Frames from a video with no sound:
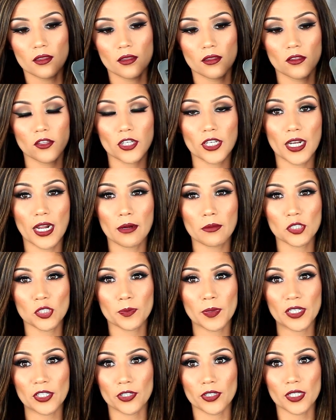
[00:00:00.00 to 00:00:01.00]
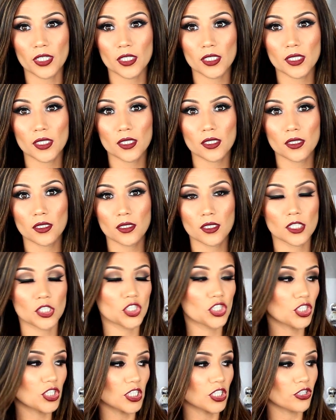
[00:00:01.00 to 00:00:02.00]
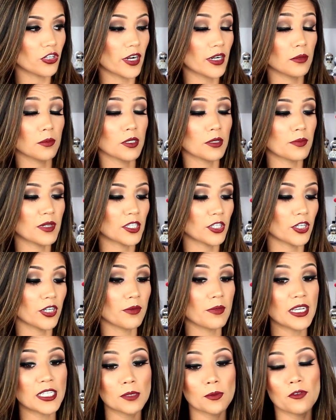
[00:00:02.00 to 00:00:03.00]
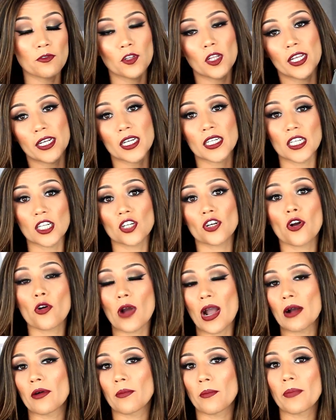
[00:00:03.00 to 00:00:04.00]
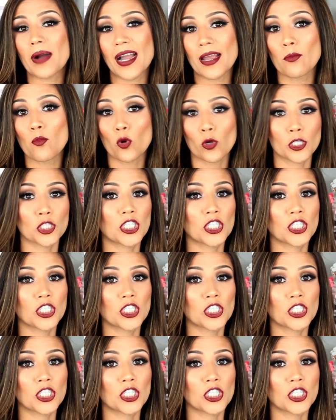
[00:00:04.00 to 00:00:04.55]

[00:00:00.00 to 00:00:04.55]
look at how much bigger it is. It's just incredibly bigger. It makes me feel like I need to go out and buy more